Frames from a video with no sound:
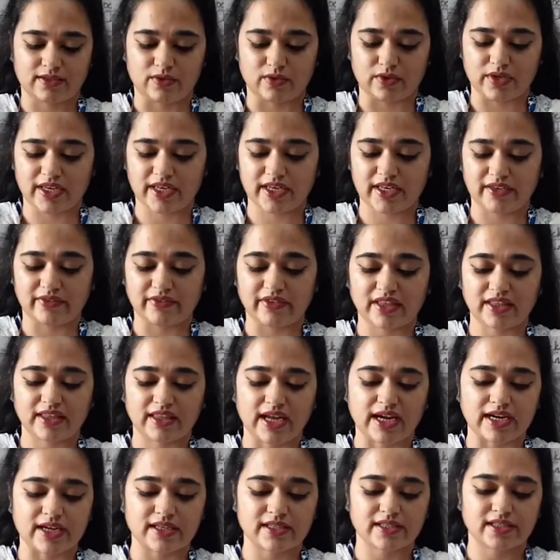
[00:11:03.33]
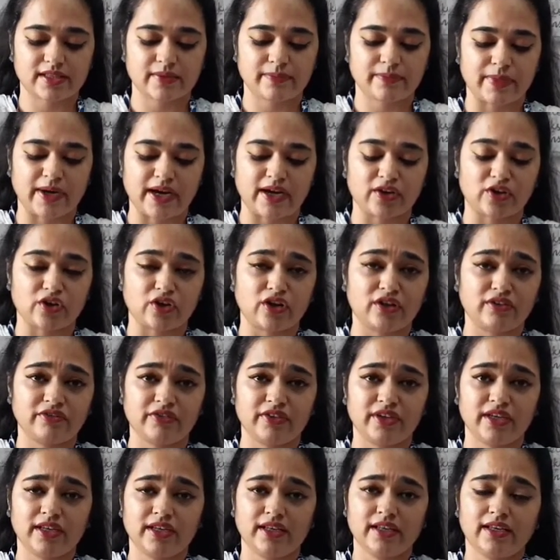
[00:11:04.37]
Okay, even that is the part of
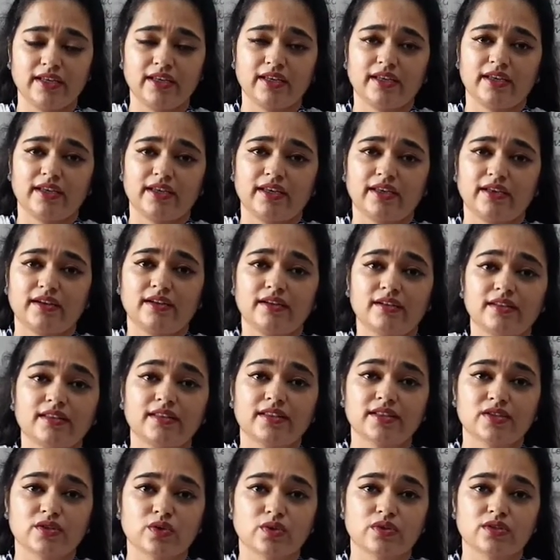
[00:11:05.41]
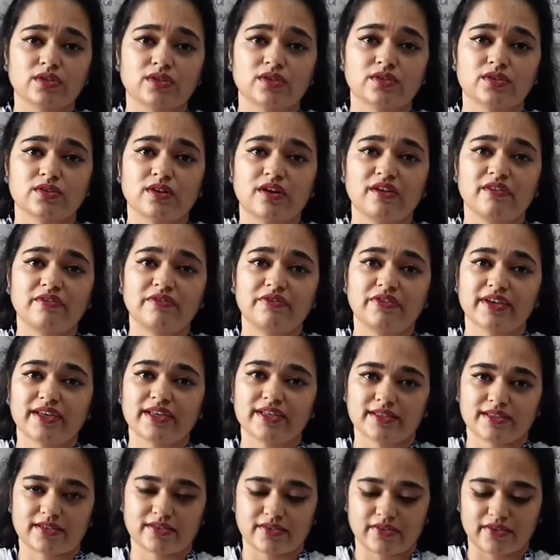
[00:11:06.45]
the sources of
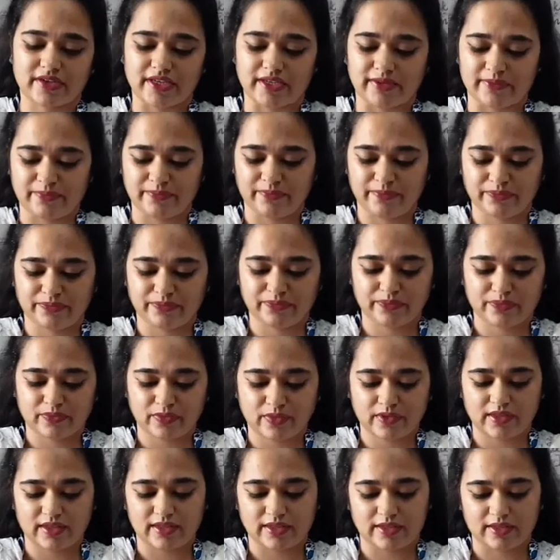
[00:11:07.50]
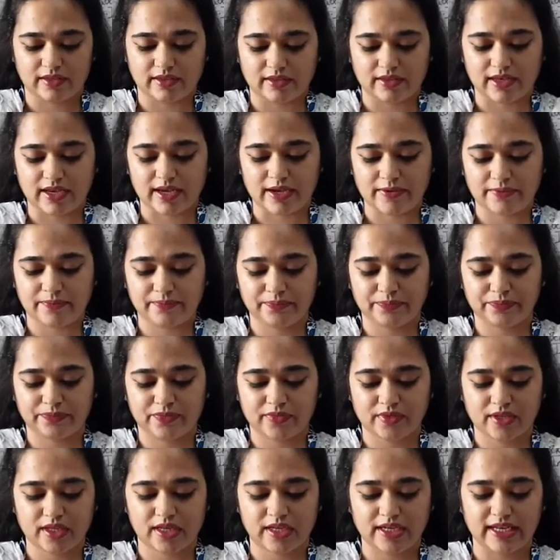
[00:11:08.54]
history. Yeah.
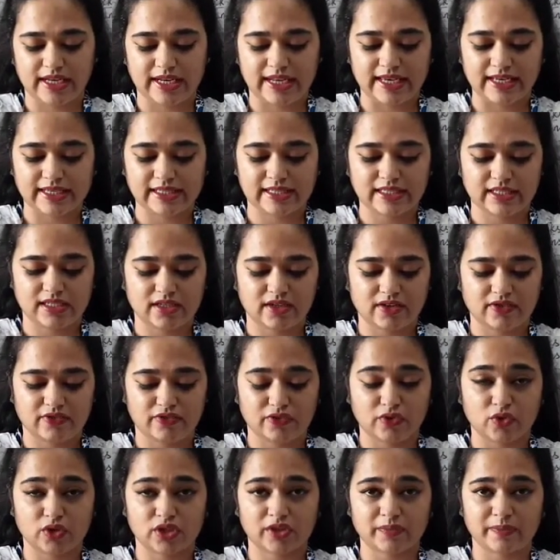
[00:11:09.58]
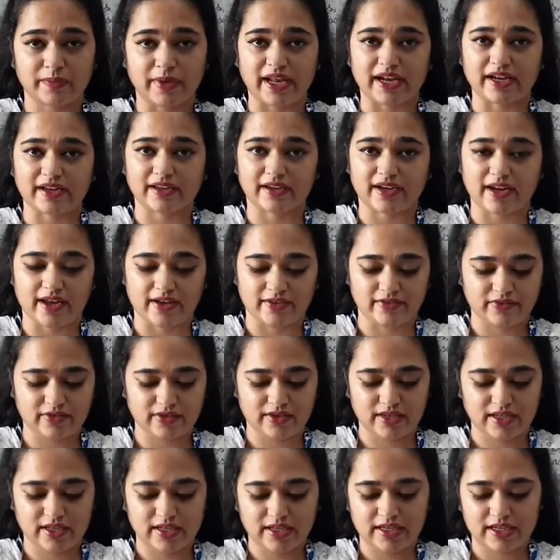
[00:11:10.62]
Next, fourth paragraph.
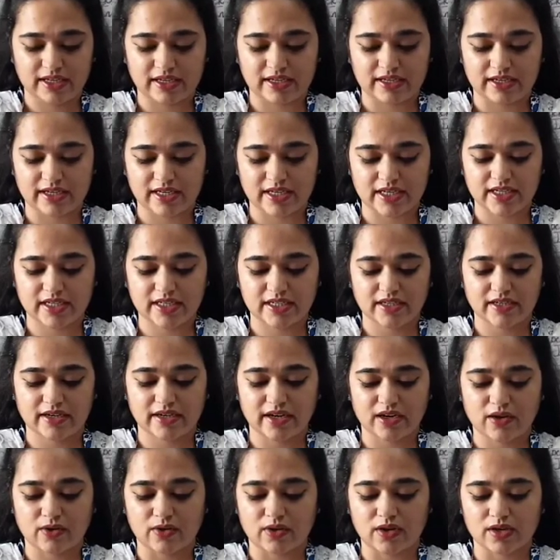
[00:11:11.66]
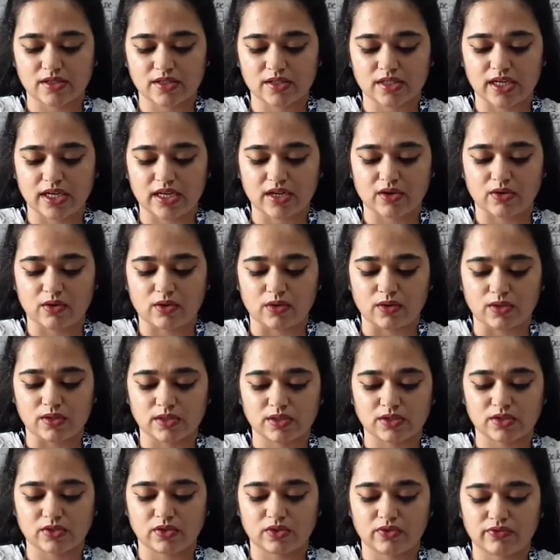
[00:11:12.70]
Written records are
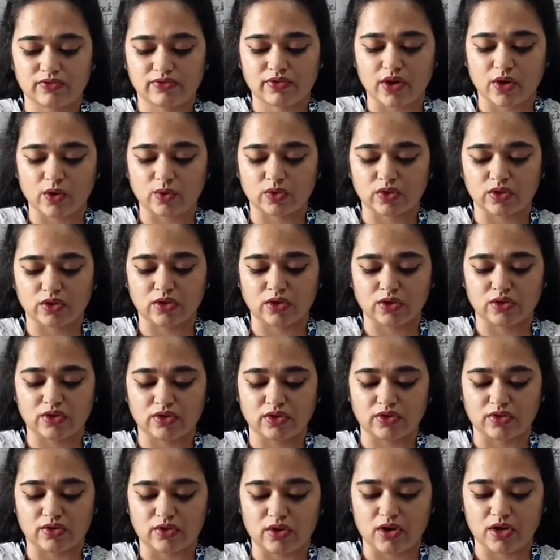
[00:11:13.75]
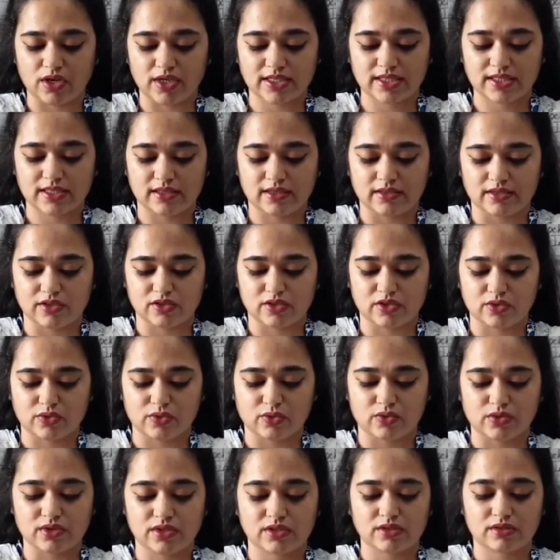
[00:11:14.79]
also found on rocks,
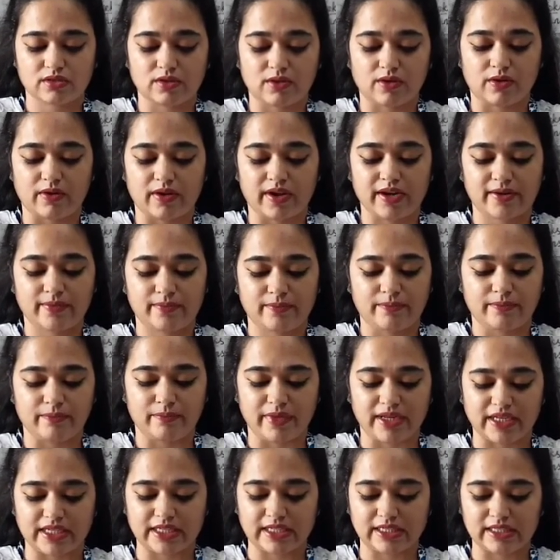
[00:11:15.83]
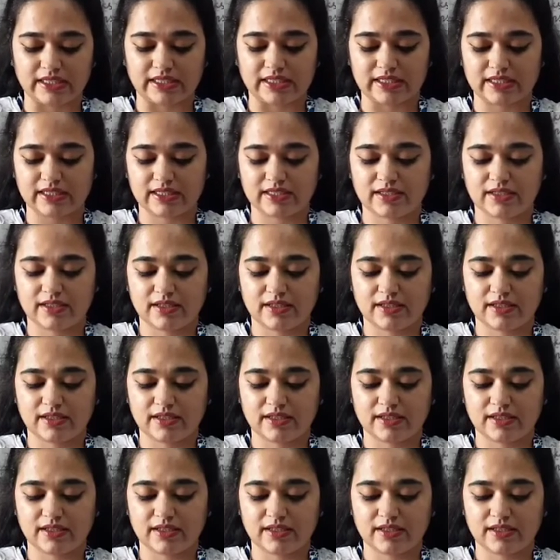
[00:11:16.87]
stones or metals.